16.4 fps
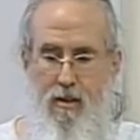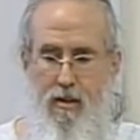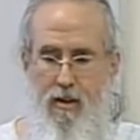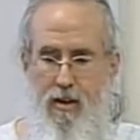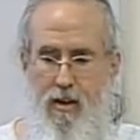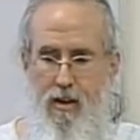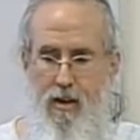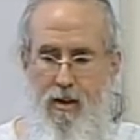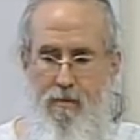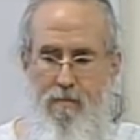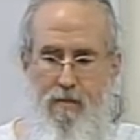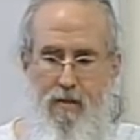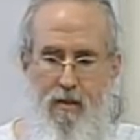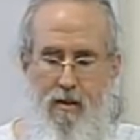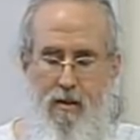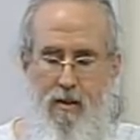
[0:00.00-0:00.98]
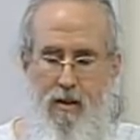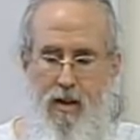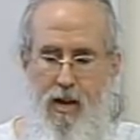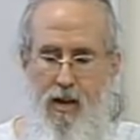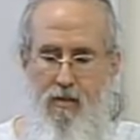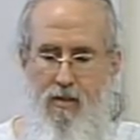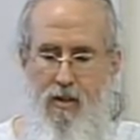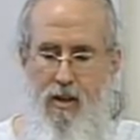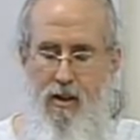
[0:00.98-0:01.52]
Um,
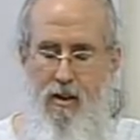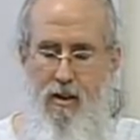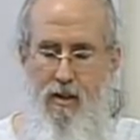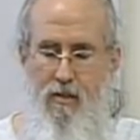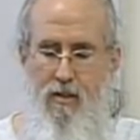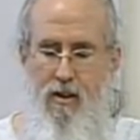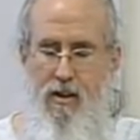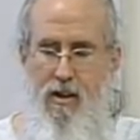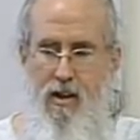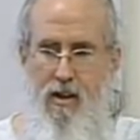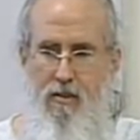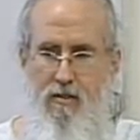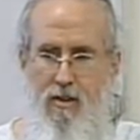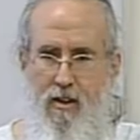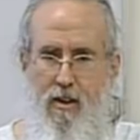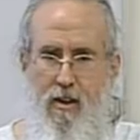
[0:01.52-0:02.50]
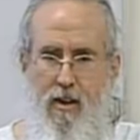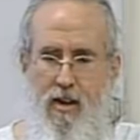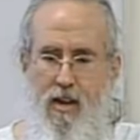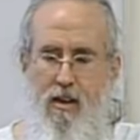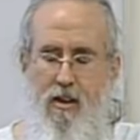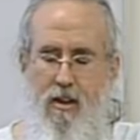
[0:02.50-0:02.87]
and then and then he has a he,